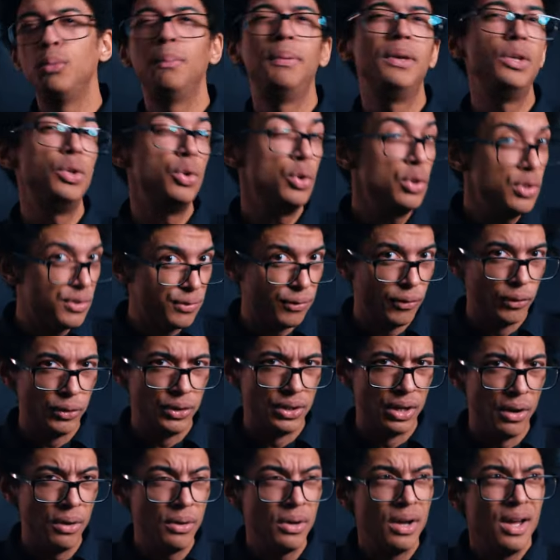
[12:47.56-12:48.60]
would be useful
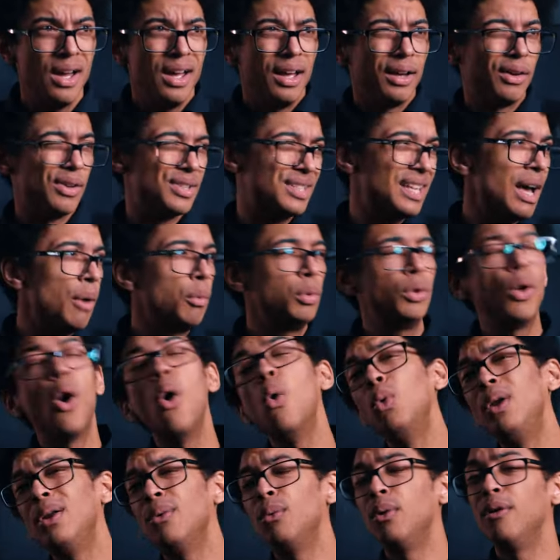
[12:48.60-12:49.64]
though, because that would
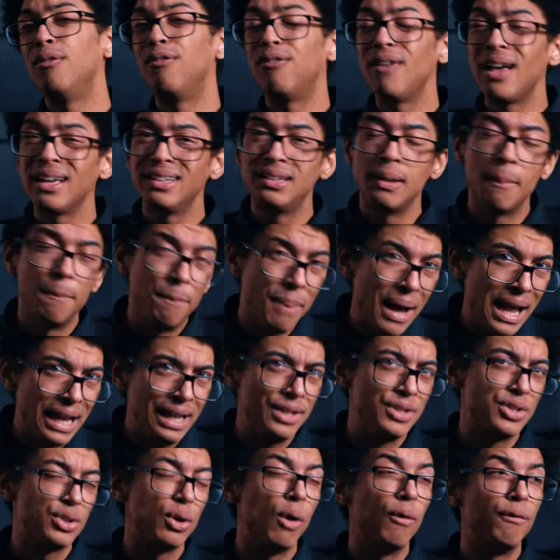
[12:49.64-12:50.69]
only reflect the
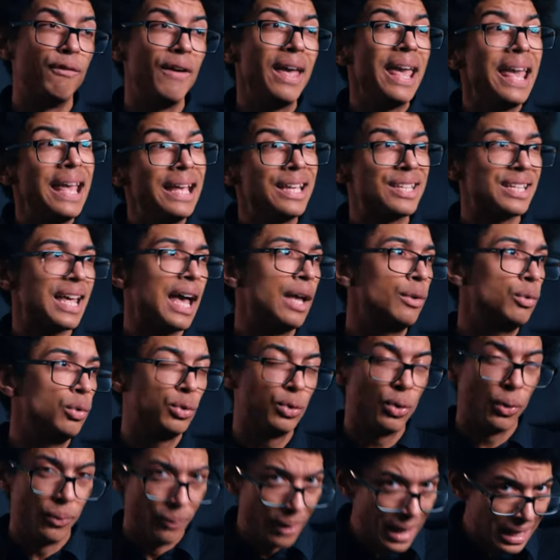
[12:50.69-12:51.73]
balance of inks
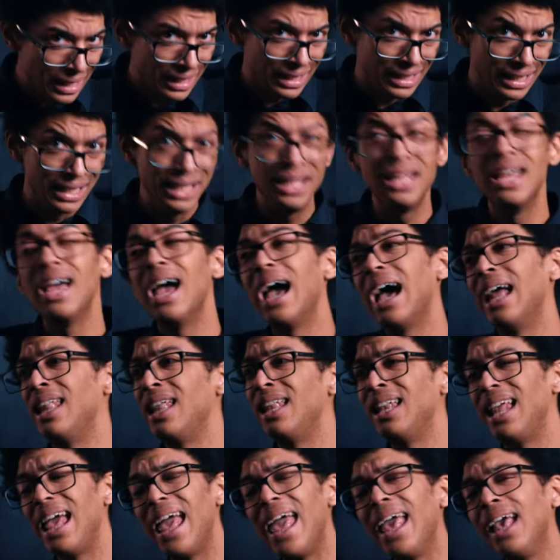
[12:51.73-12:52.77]
handled correctly and
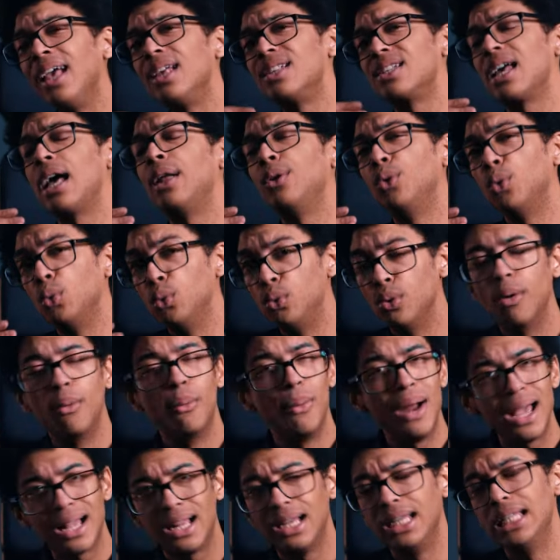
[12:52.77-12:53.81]
then inks handled
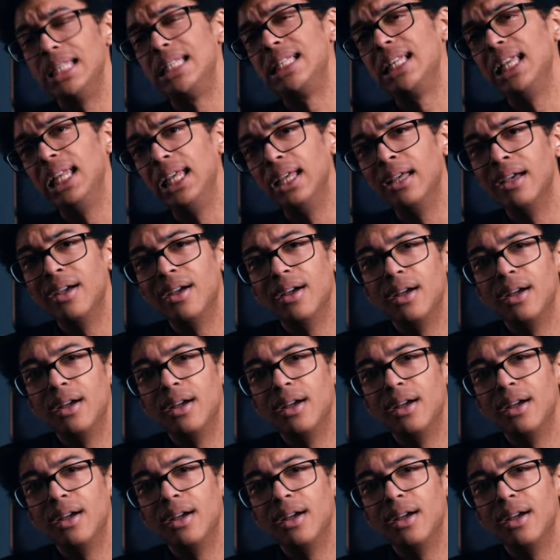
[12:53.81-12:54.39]
recklessly.